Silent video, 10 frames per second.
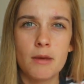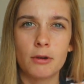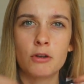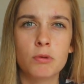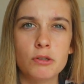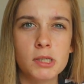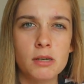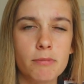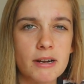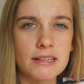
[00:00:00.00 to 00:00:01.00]
Because once we
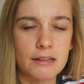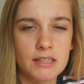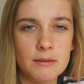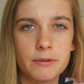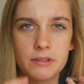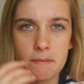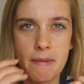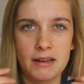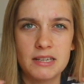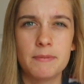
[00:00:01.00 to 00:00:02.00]
can break down teams that sit
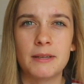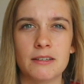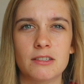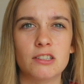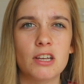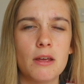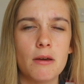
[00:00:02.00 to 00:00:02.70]
back deep against us,